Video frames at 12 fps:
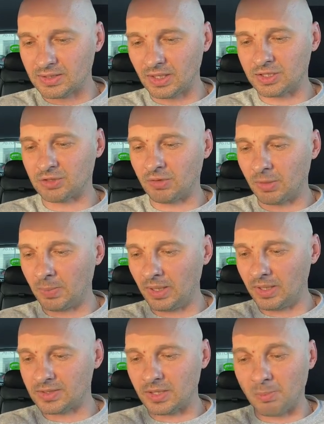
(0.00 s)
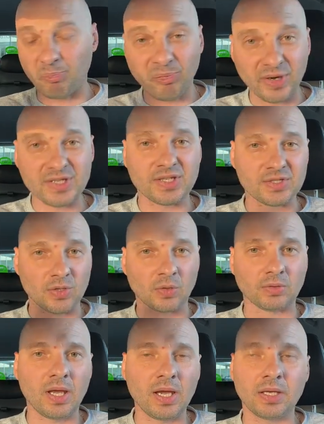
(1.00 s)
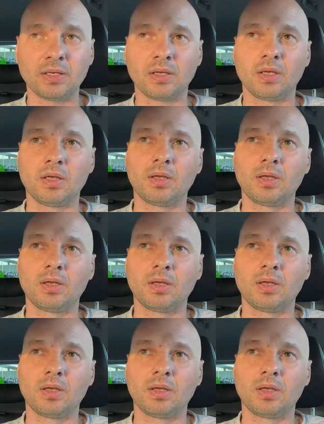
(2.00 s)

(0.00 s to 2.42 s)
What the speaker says: seller's credibility and presence online,